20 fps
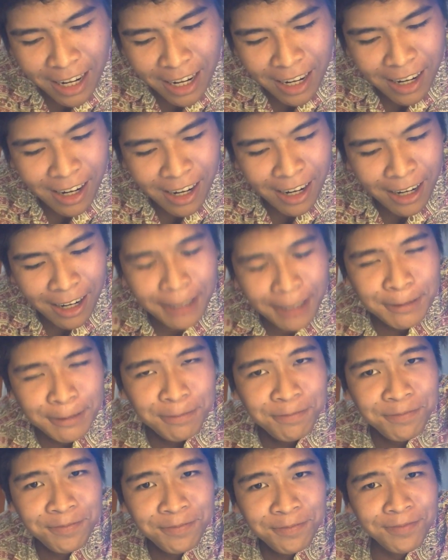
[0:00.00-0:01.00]

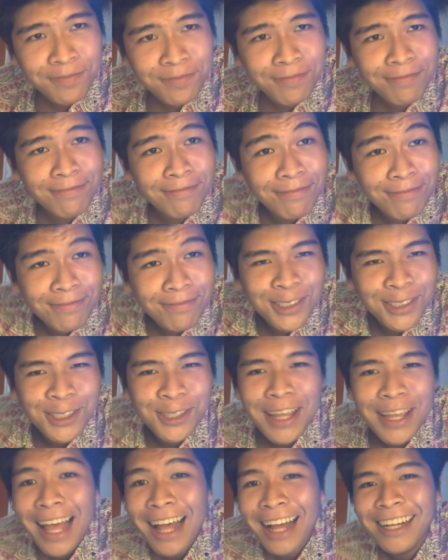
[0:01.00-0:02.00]
Um,
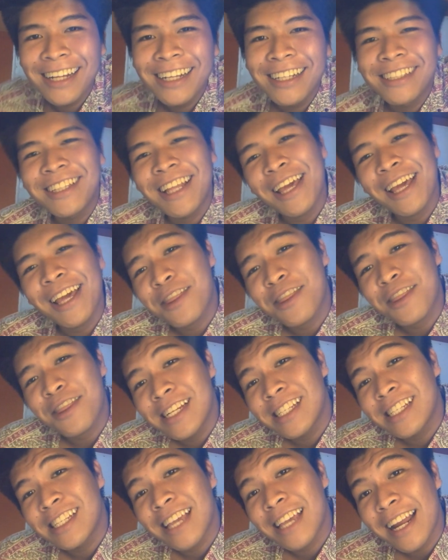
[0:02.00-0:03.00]
so yeah, day
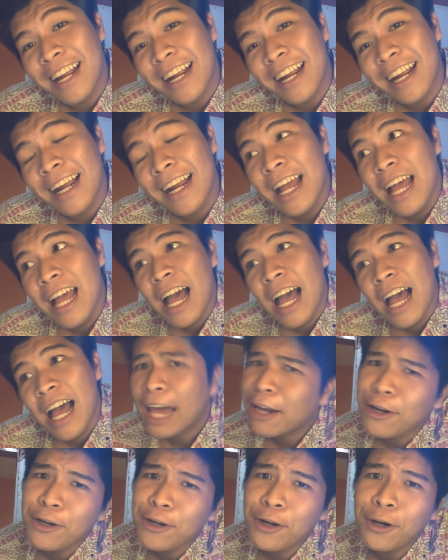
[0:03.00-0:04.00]
three is here. I
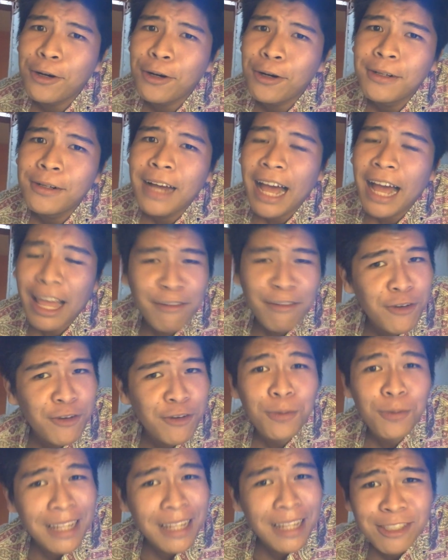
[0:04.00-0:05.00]
don't know. I have
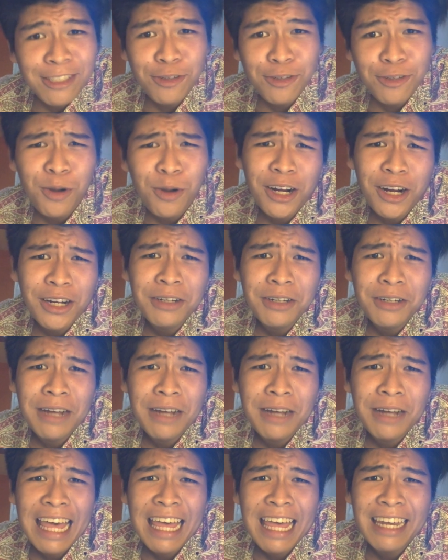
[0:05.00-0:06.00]
no plans tomorrow,
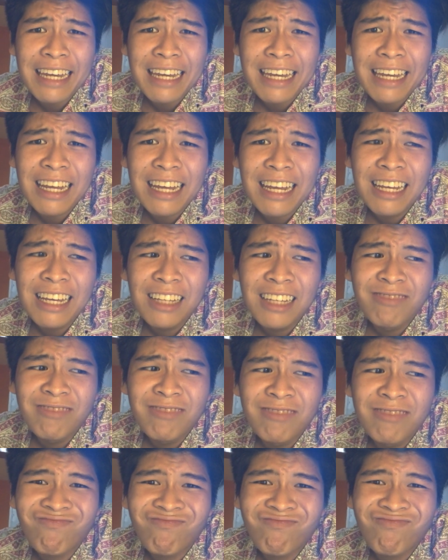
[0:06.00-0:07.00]
and
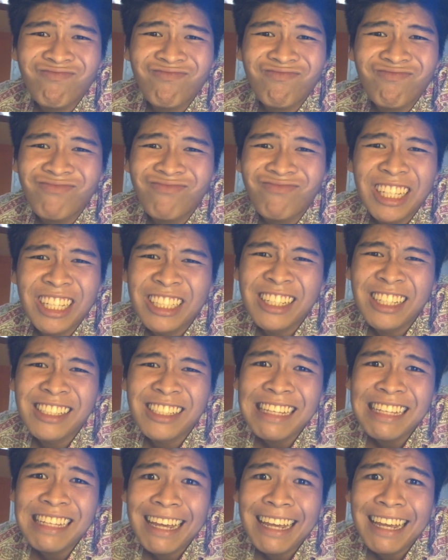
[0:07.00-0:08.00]
let's just
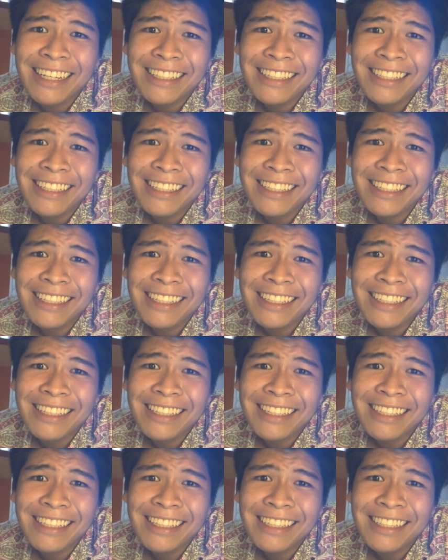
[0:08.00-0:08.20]
see.